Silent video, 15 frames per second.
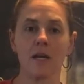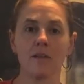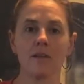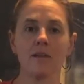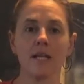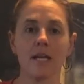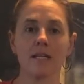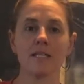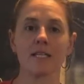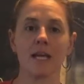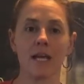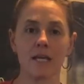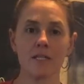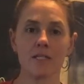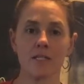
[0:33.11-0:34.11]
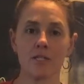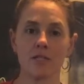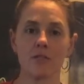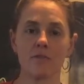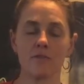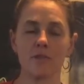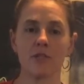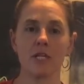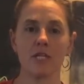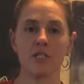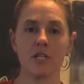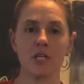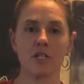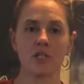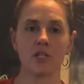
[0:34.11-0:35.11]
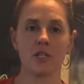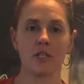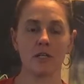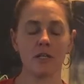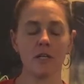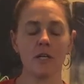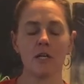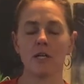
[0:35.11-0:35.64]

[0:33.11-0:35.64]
The lactic acid is good for your digestion.